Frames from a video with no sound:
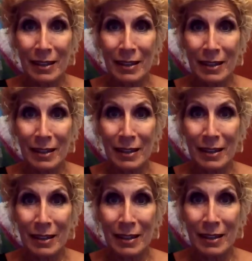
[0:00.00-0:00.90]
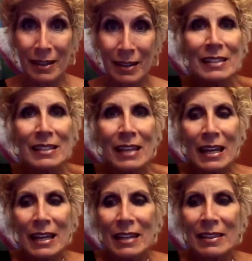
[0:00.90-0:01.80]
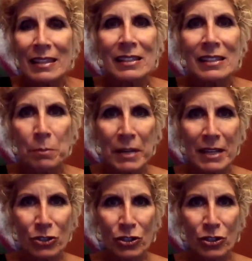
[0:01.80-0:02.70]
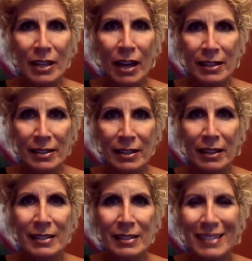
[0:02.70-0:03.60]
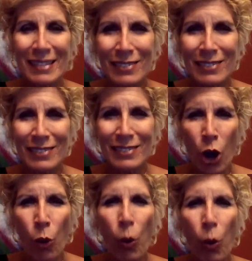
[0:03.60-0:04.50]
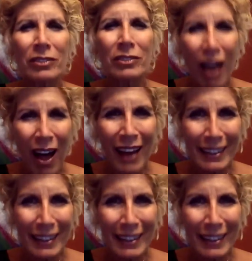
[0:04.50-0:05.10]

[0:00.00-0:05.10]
Because again, this speaks to the idea that assistants know a lot.